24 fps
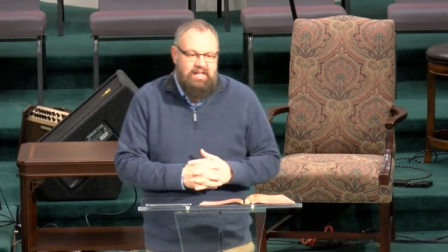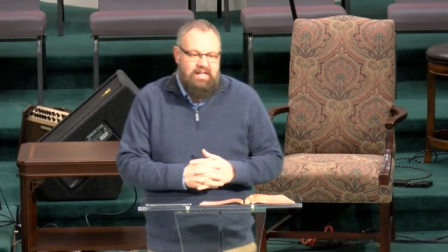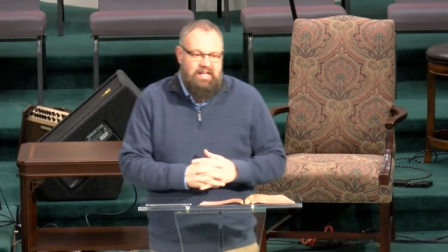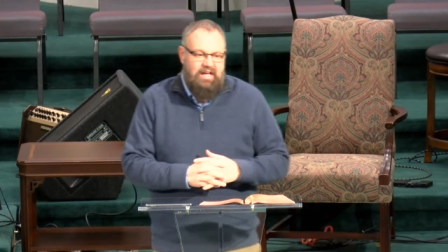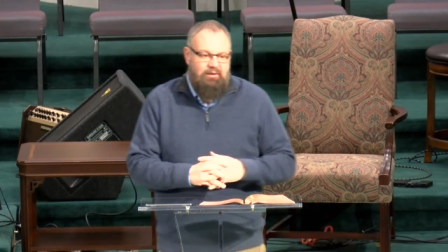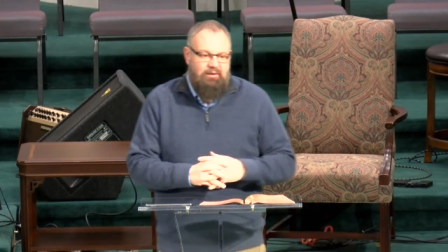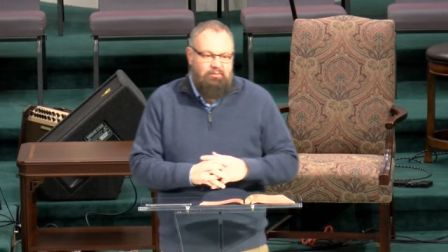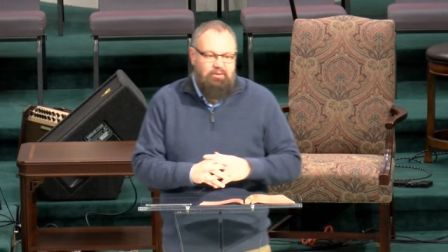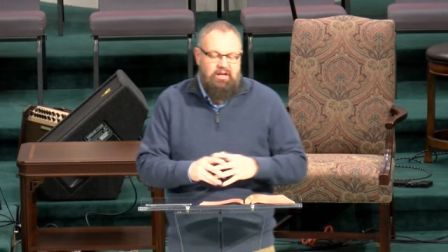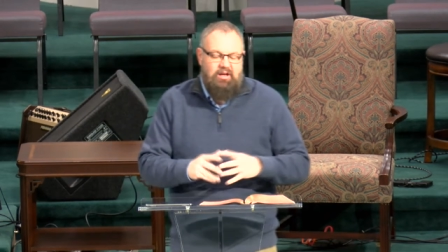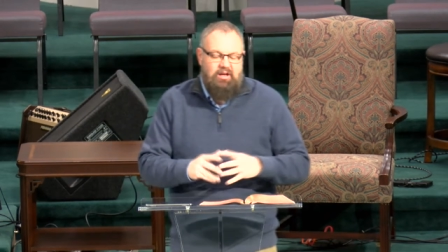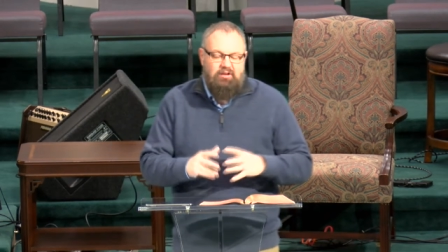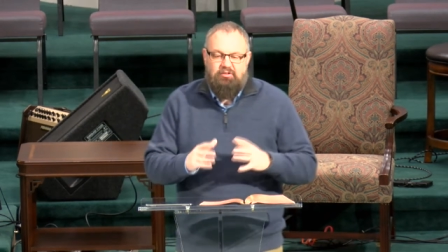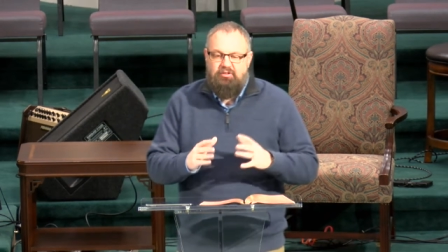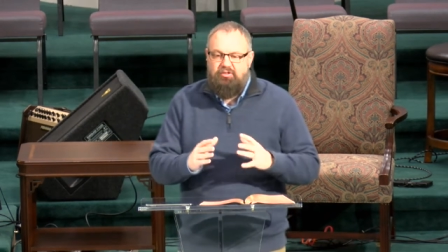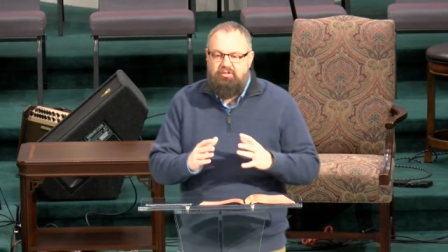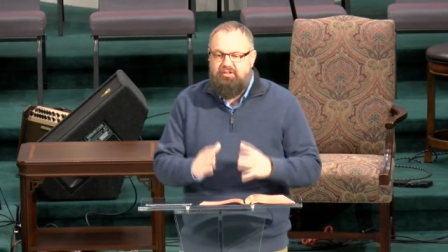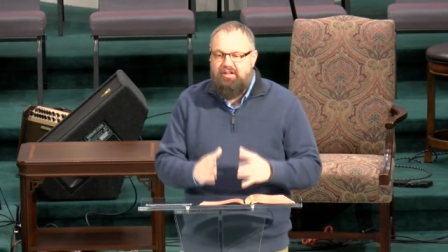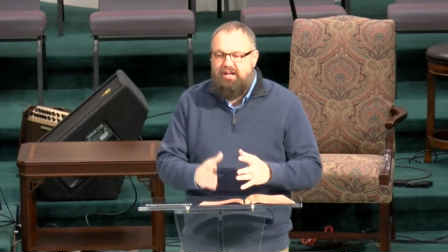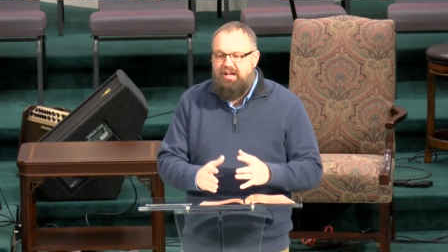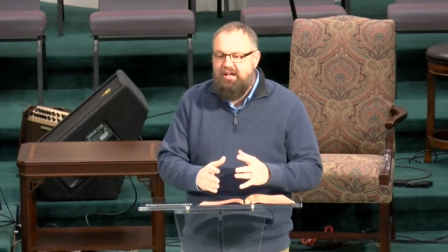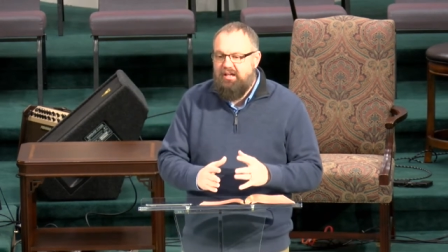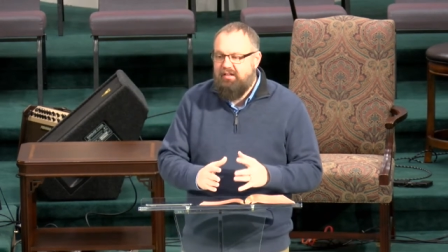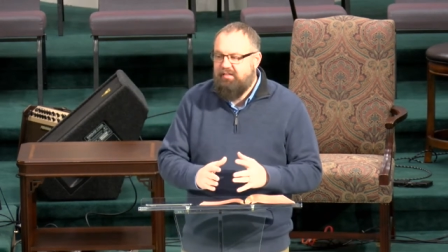and we
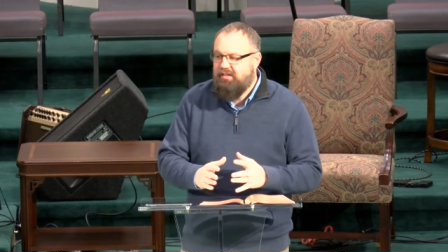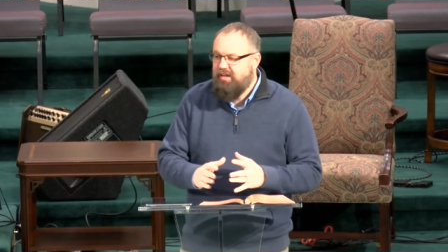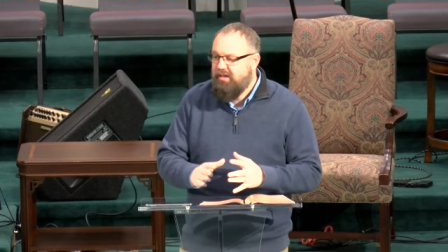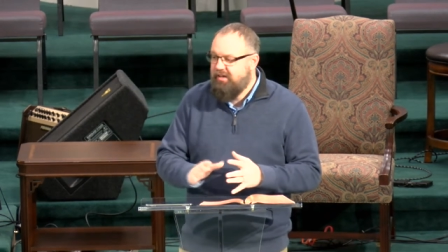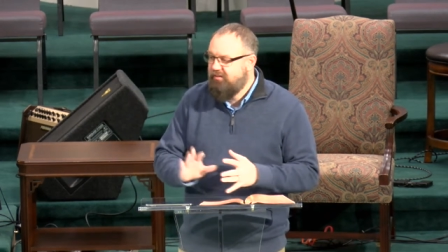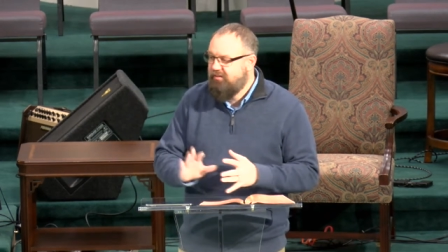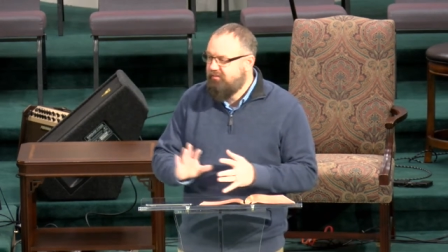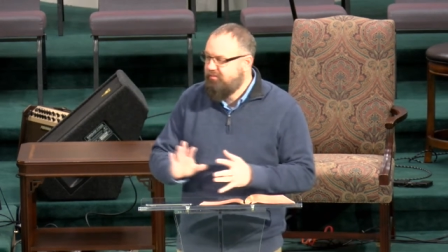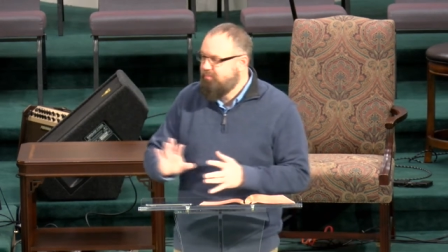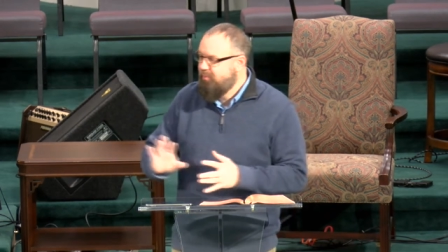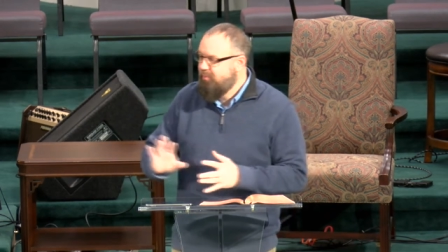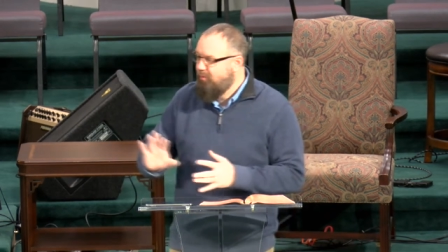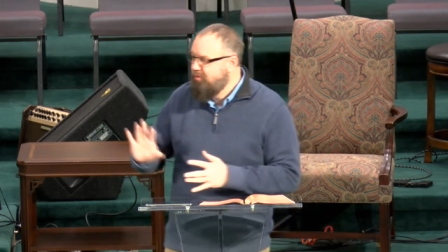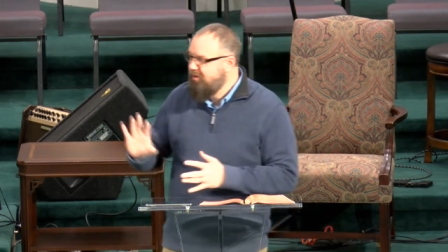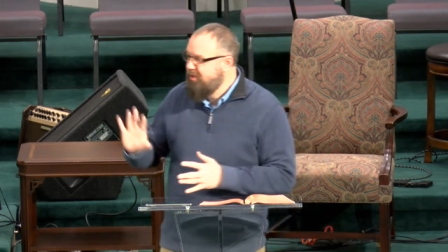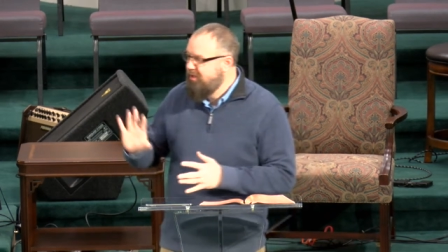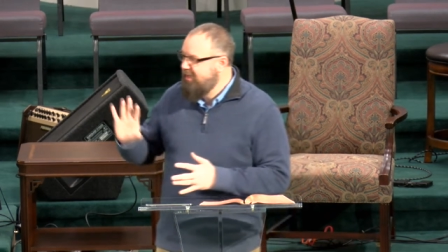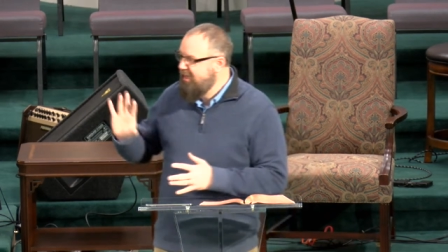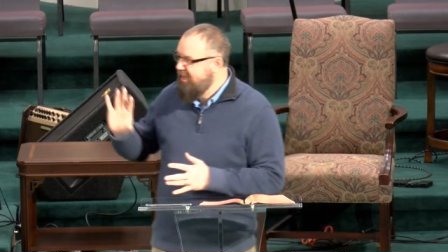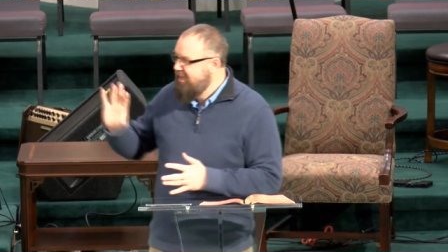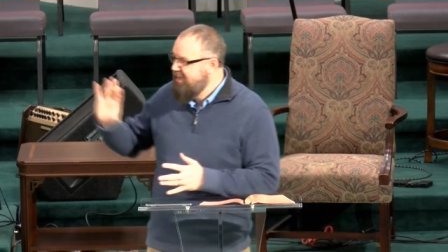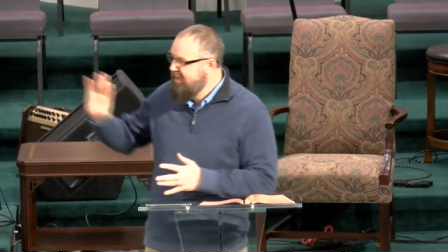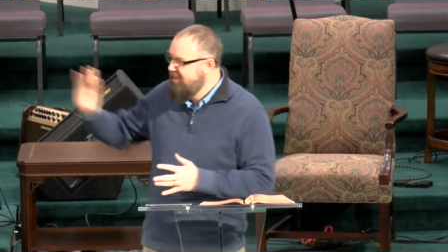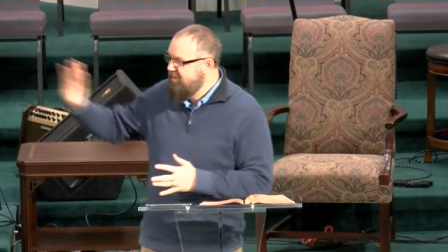understand that it's pointing
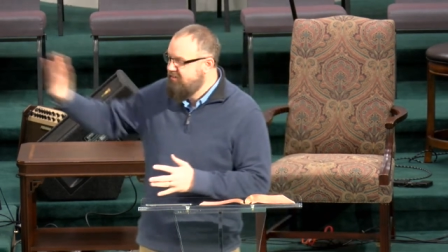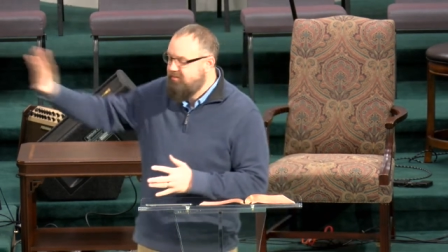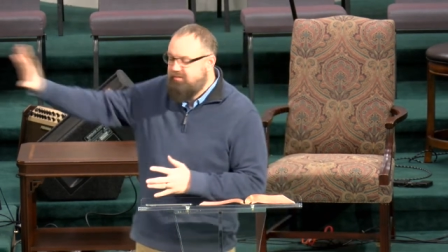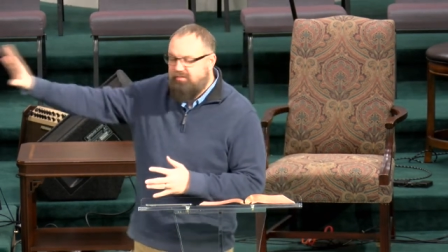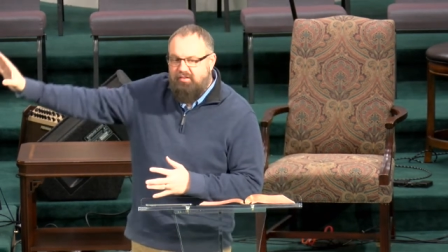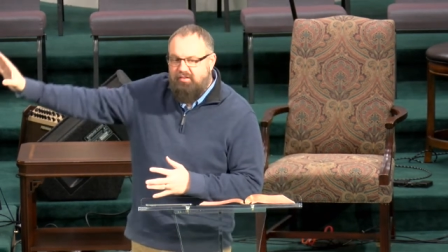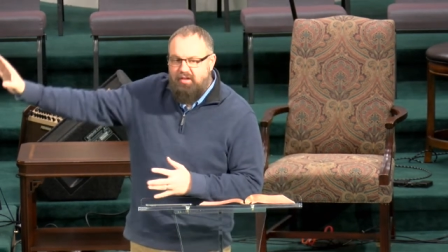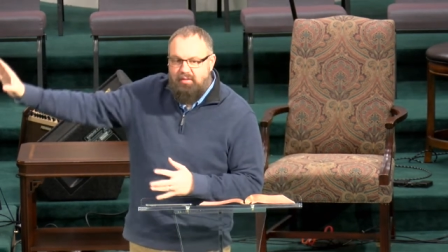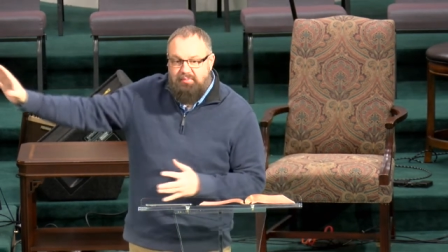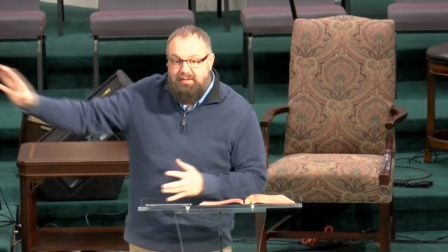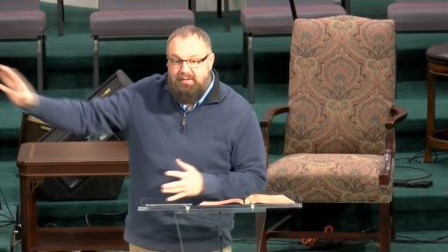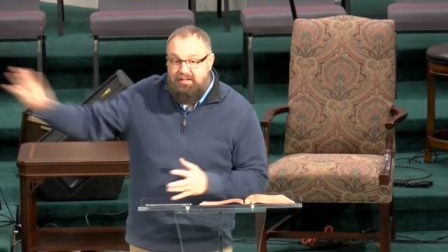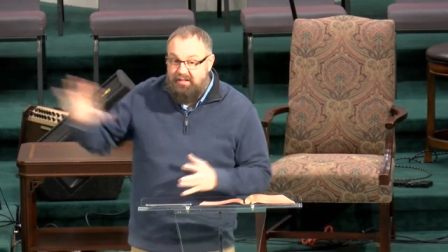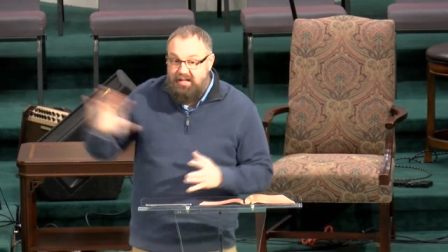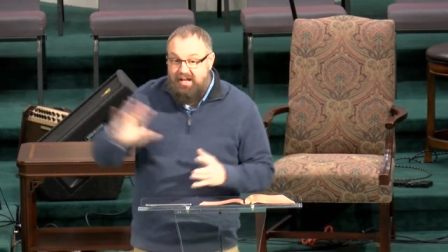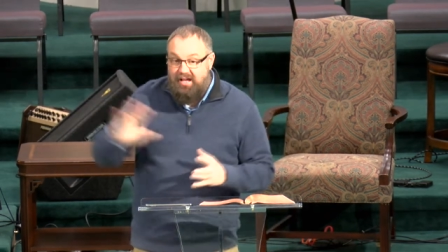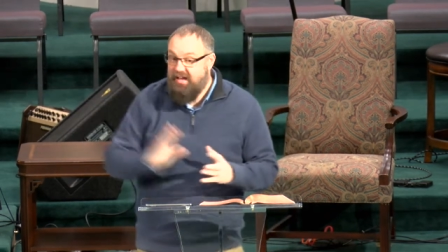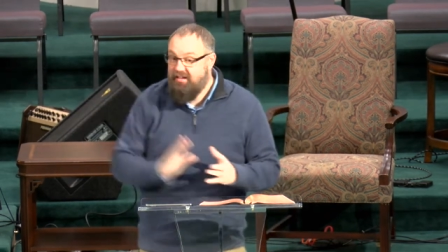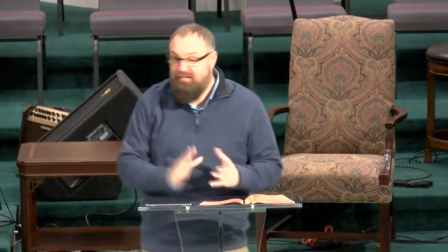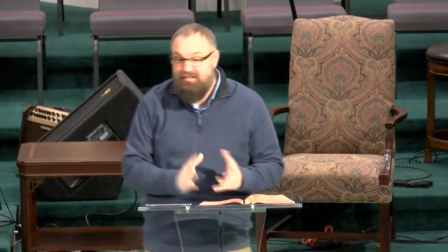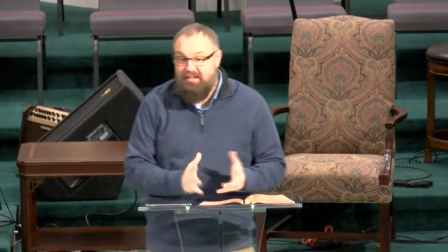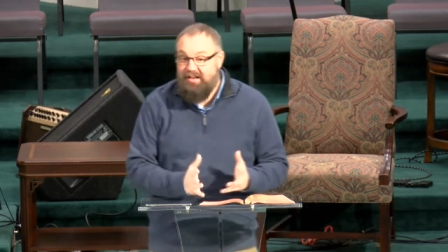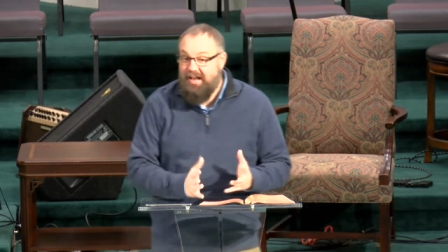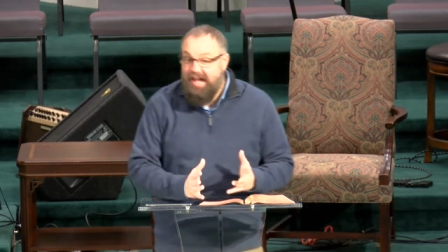ahead to something that
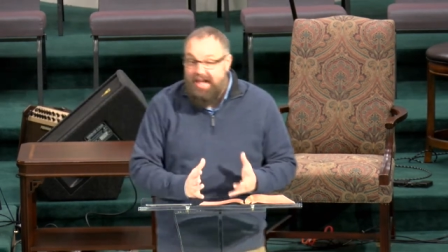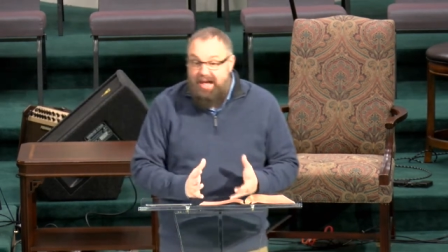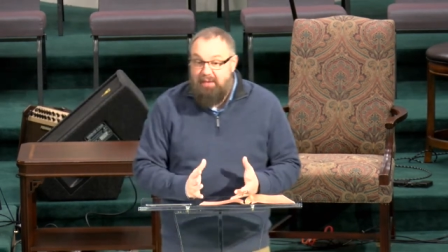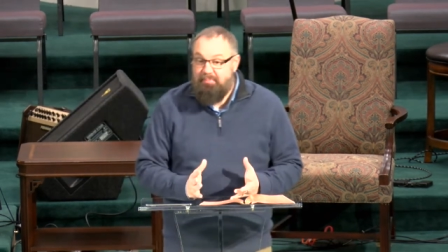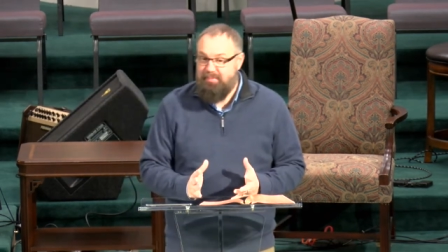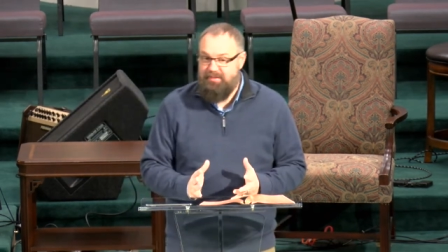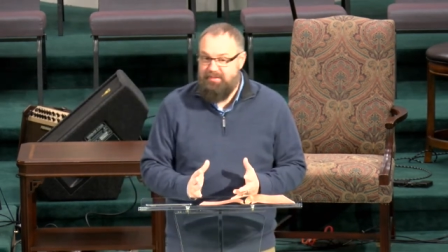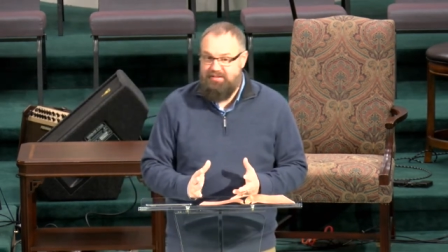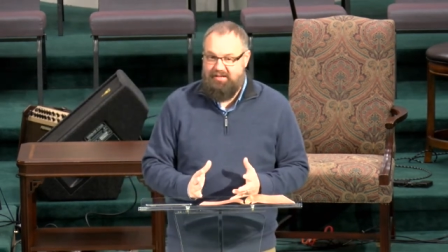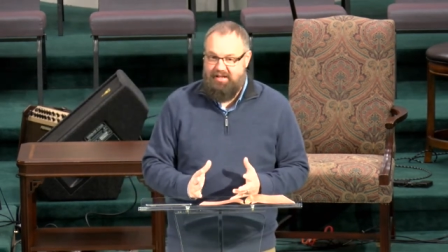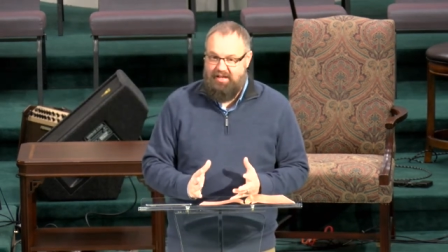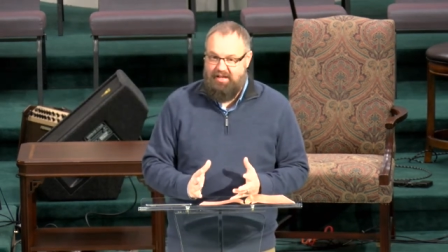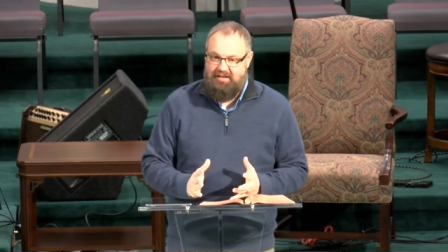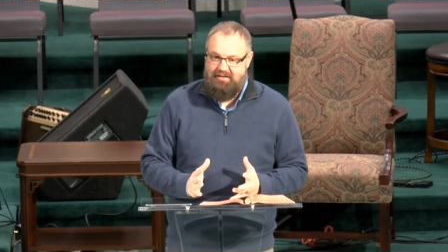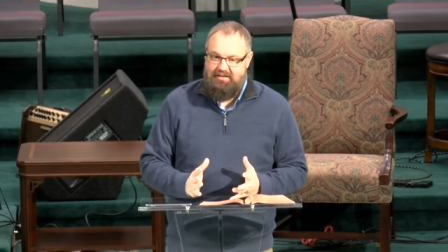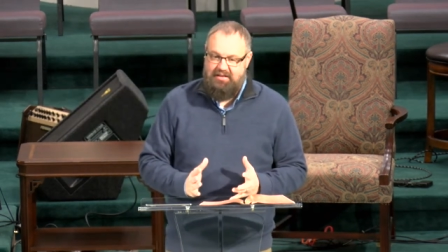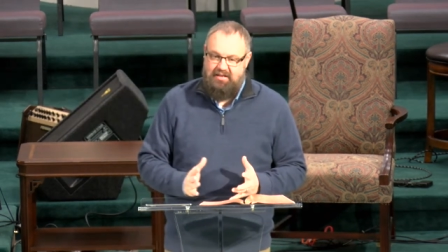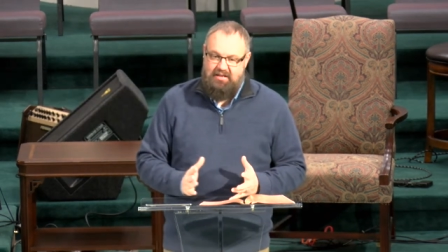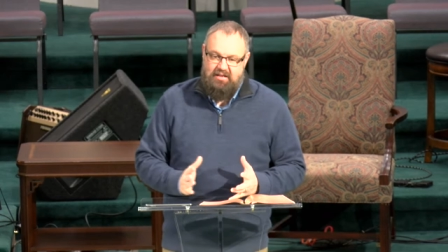hasn't happened yet.